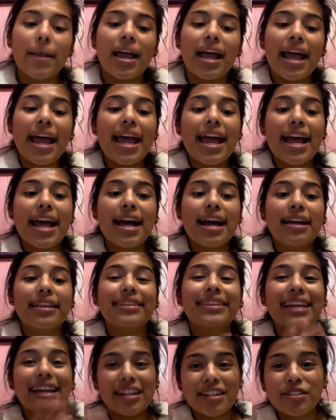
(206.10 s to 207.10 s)
and
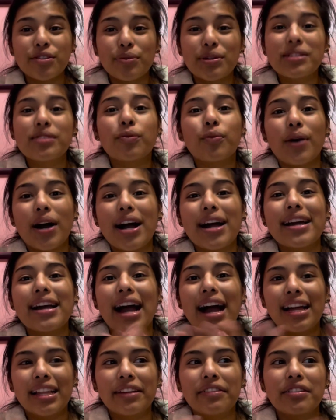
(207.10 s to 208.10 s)
that is the reason why
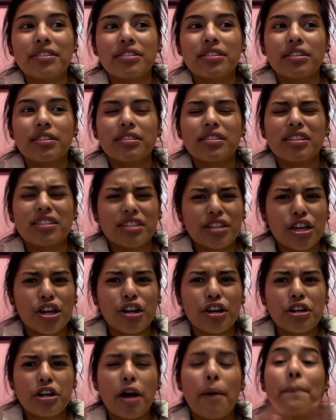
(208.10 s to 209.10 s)
I left the
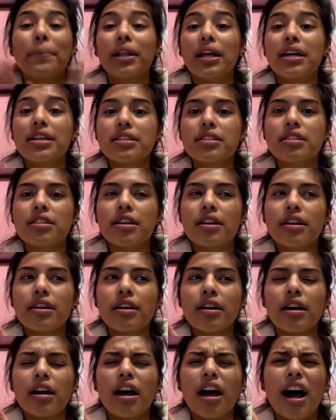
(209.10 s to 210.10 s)
security job. Plus,
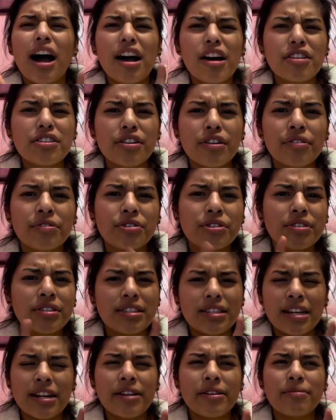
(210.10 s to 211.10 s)
I also
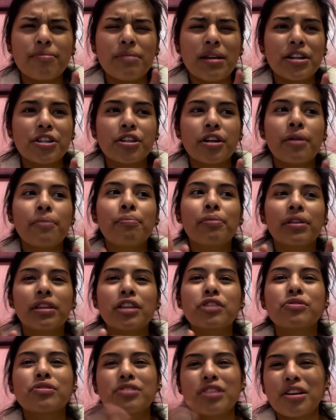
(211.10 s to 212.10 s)
didn't mention, but
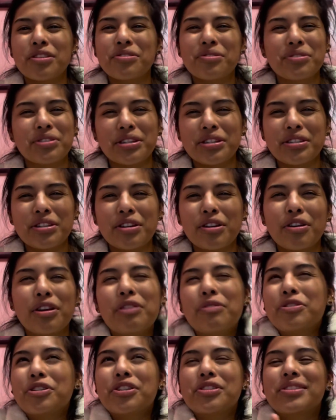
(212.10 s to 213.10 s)
this was also seasonal. It
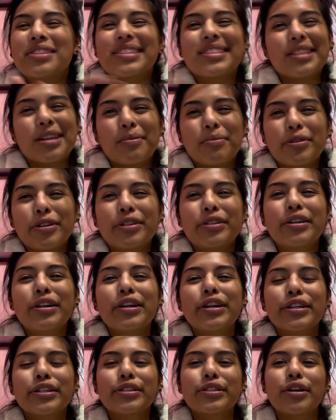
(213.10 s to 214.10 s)
was just the summer.
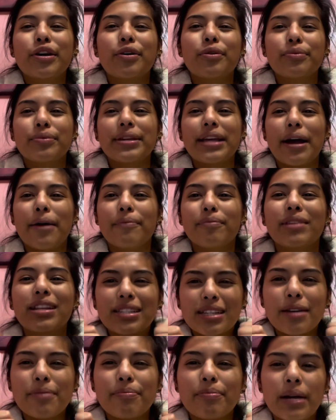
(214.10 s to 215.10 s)
So yeah, let's
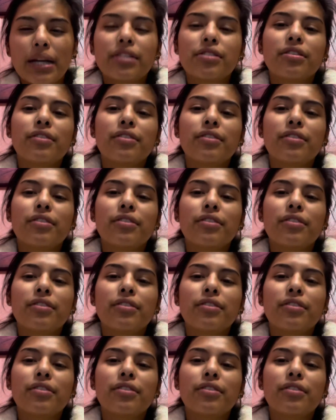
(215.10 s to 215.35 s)
get back to the